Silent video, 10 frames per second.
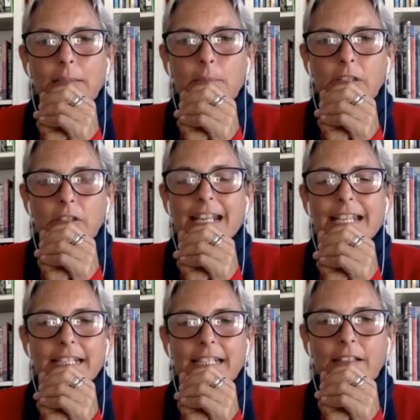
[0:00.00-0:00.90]

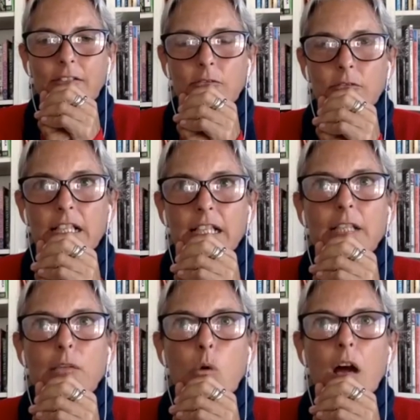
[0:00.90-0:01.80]
creating really
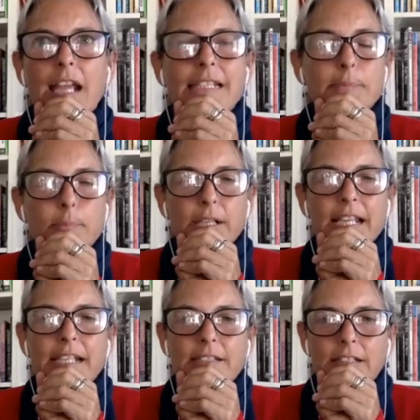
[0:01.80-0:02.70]

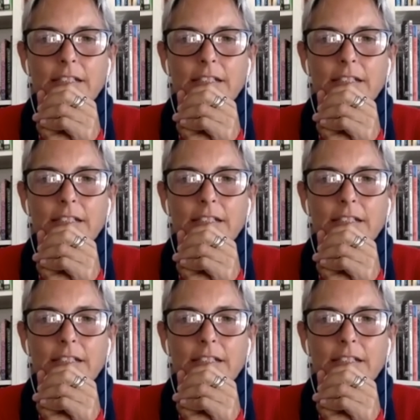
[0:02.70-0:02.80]
widespread,